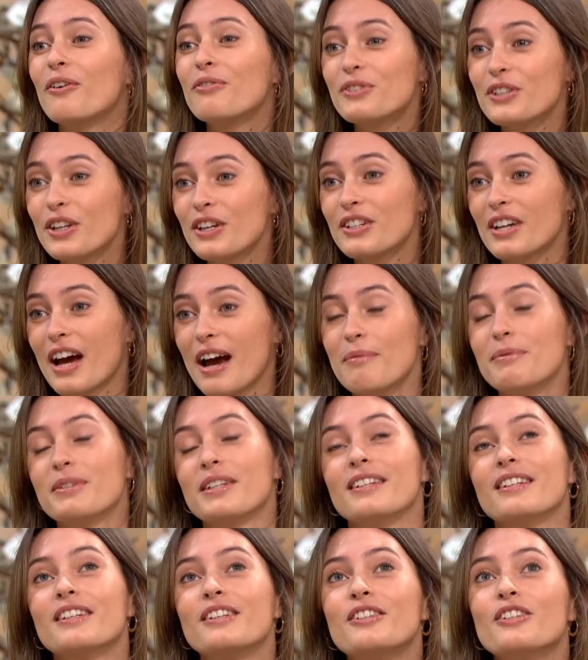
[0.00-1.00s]
oftentimes,
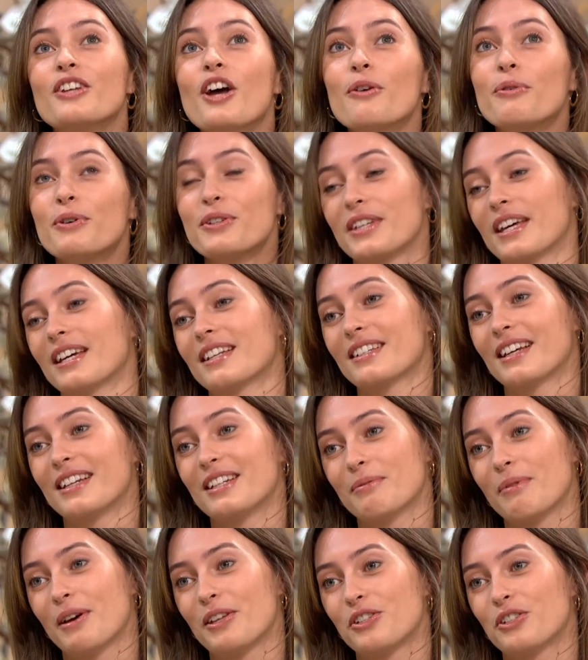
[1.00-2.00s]
and no one's that
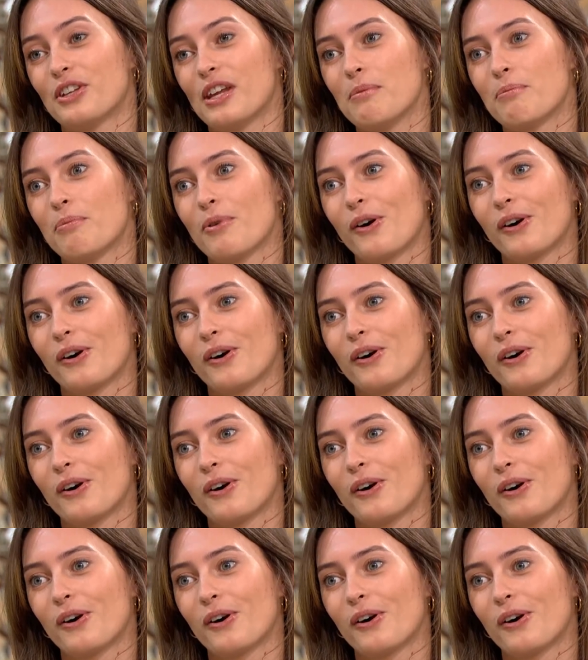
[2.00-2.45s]
excited about steamed